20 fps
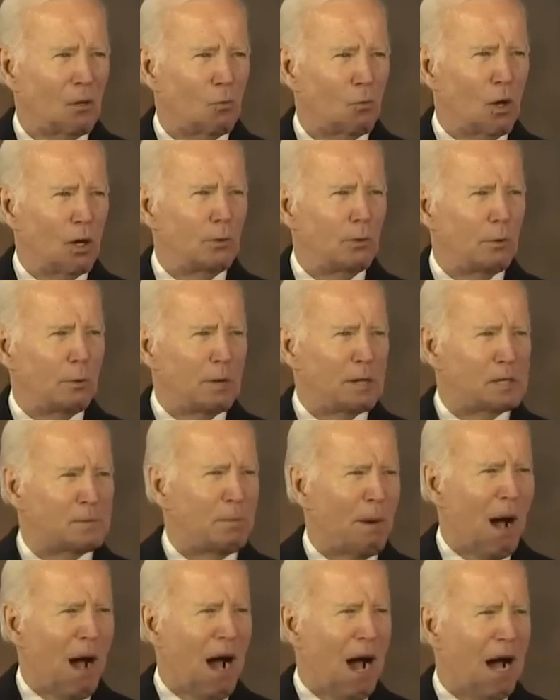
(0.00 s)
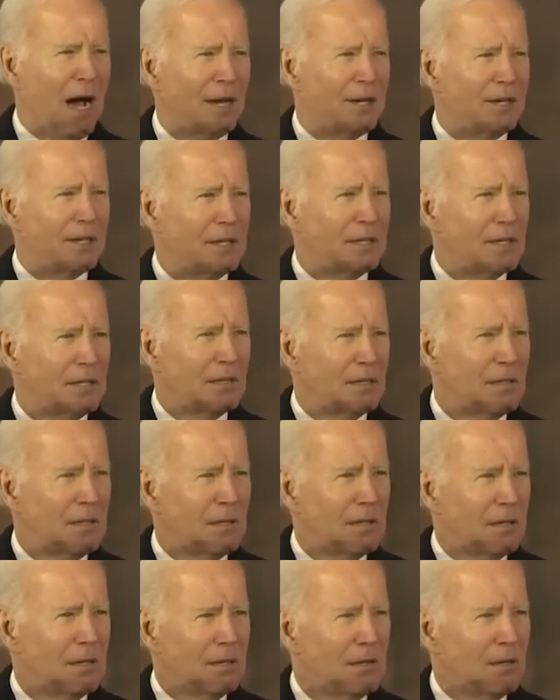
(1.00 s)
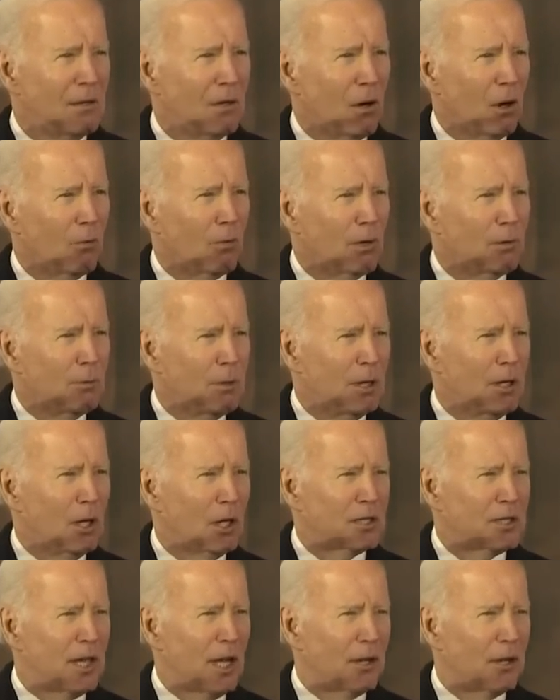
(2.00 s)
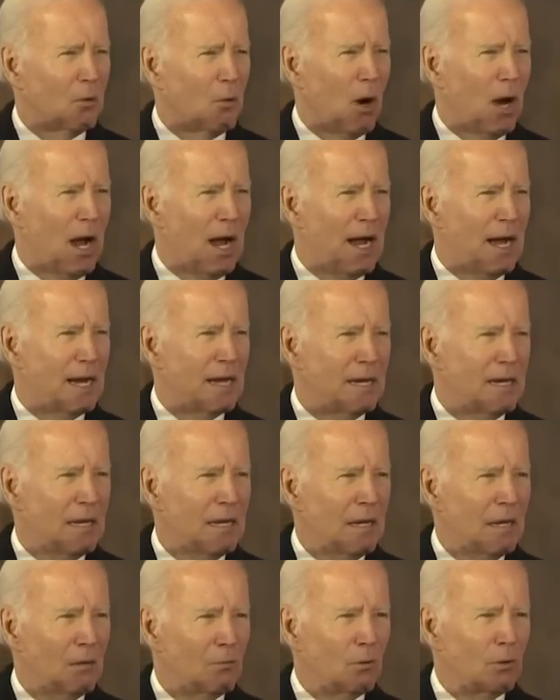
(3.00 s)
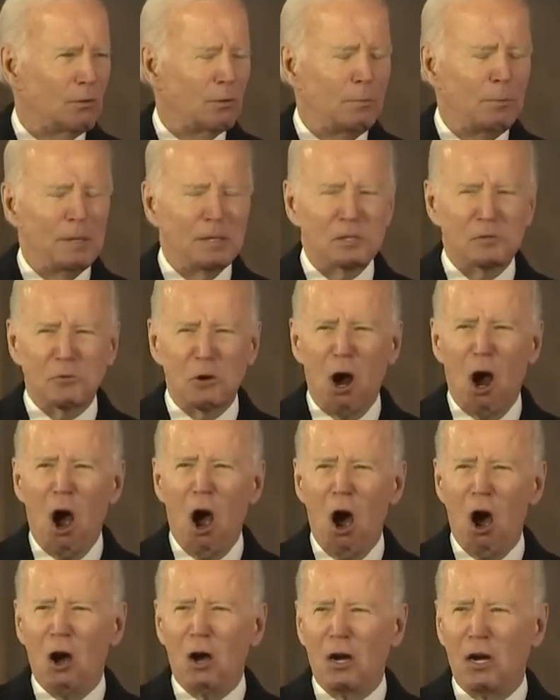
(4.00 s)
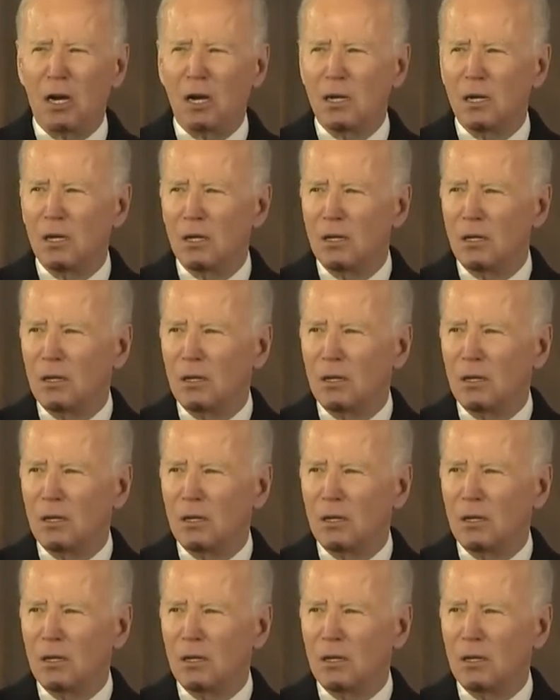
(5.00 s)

Would we respond or would we look the other way? Would we be strong,